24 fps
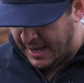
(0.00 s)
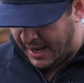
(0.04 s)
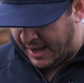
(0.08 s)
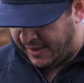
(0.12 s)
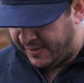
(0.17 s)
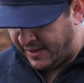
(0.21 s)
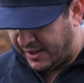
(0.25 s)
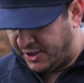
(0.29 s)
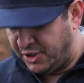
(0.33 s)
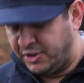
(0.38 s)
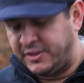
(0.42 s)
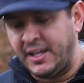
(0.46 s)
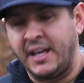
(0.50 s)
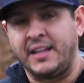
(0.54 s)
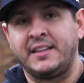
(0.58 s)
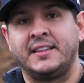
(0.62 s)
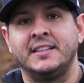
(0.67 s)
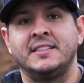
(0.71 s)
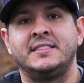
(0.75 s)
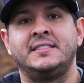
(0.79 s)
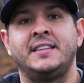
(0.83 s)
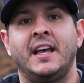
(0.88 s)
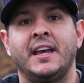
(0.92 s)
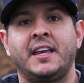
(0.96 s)
and then you take
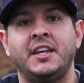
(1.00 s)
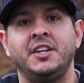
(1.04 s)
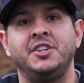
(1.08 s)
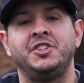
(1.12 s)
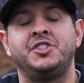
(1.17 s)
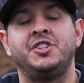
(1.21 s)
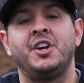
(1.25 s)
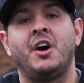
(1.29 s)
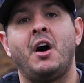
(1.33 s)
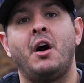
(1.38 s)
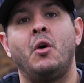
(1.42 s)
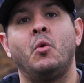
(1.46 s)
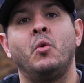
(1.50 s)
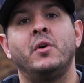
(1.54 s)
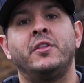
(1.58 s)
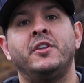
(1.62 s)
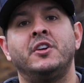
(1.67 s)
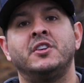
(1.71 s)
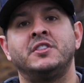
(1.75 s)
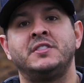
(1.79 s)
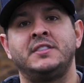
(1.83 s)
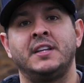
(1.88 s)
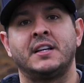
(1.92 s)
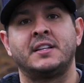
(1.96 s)
the second shot with
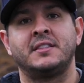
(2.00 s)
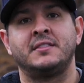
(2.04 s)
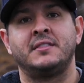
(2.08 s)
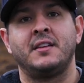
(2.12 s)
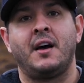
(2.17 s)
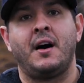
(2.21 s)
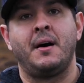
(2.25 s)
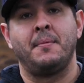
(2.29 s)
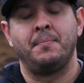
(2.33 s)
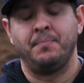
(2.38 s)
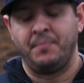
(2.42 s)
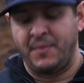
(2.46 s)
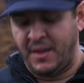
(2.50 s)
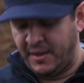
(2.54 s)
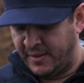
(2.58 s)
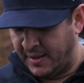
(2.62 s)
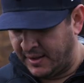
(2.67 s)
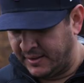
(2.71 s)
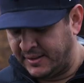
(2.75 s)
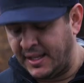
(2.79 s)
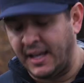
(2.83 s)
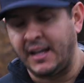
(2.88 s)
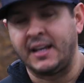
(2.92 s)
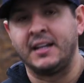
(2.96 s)
your six stop and
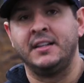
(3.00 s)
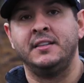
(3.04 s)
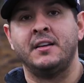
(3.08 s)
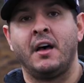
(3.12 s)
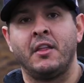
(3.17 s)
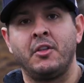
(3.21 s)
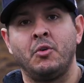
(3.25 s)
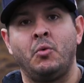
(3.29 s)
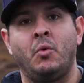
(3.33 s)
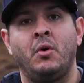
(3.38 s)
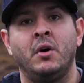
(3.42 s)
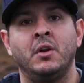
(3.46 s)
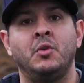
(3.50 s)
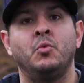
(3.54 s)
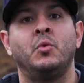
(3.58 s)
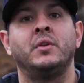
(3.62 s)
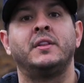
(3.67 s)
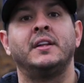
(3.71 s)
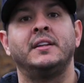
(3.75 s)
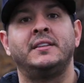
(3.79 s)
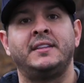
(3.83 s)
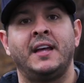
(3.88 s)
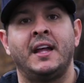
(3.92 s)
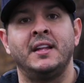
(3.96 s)
then take another one
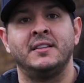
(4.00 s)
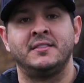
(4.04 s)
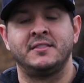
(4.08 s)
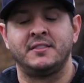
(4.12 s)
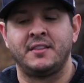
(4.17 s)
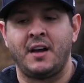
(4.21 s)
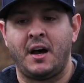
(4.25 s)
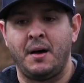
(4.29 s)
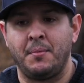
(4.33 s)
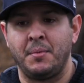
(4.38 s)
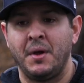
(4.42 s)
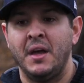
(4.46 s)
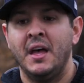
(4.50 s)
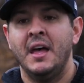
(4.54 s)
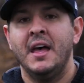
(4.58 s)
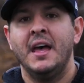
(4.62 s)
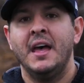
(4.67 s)
with a 10 stop